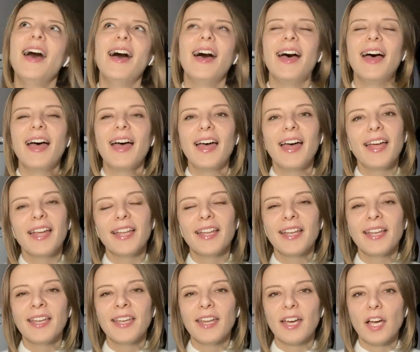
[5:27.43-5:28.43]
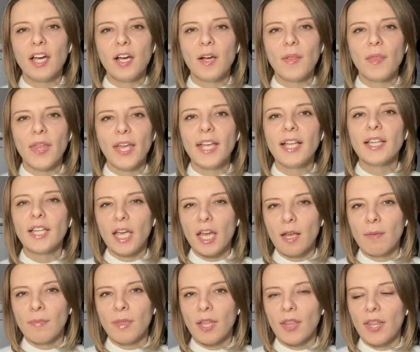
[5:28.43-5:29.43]
And uh, they
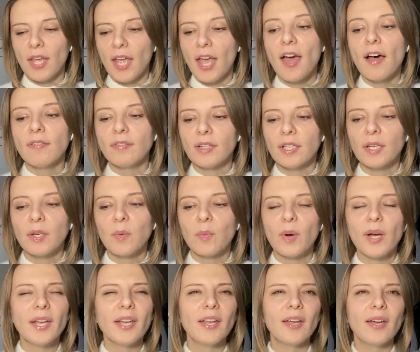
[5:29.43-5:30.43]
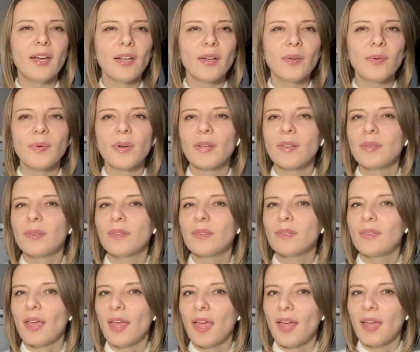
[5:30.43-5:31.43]
claim that they have like one hundred
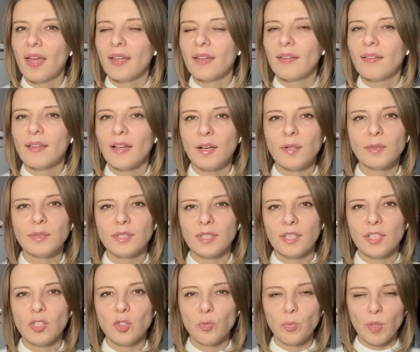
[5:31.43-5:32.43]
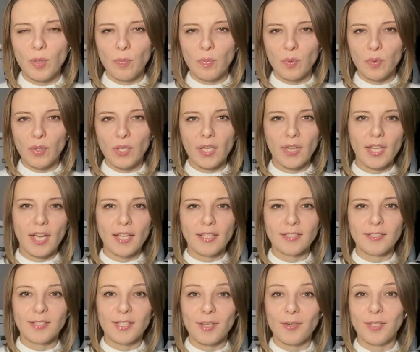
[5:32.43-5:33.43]
ten thousand people in that
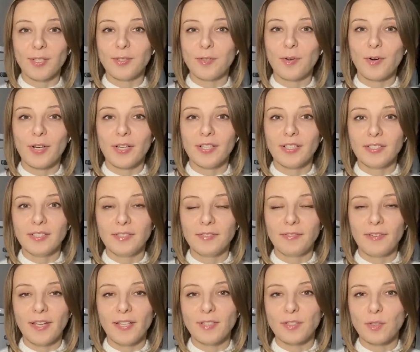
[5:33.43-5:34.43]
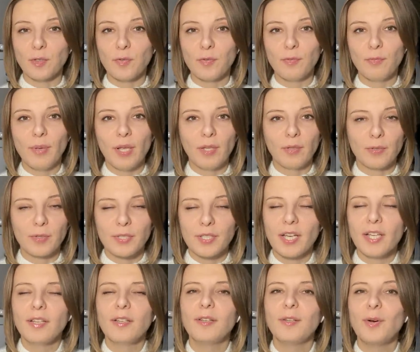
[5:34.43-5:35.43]
territorial defense of Belarus.
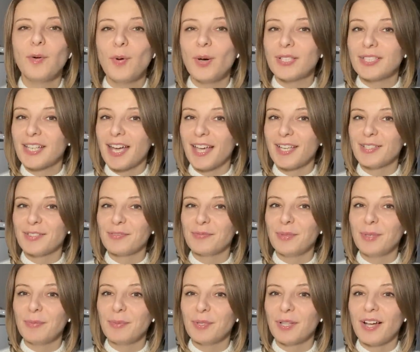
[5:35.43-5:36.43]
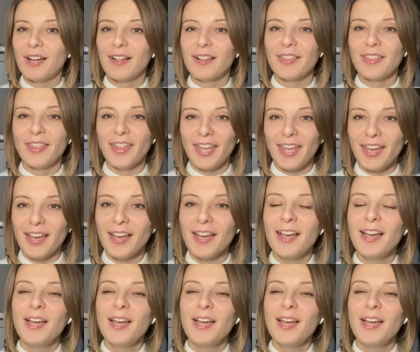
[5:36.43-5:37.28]
I don't know what kind of people are there,